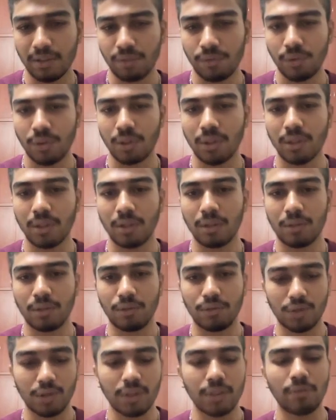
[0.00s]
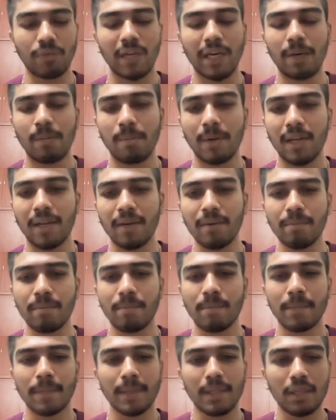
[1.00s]
for the white player.
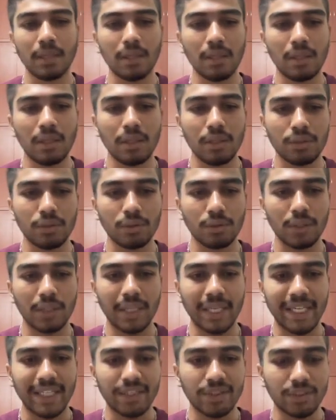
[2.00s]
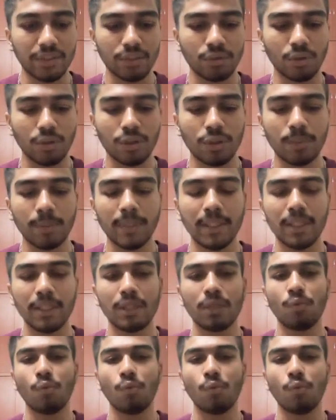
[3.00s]
So the next is going to be the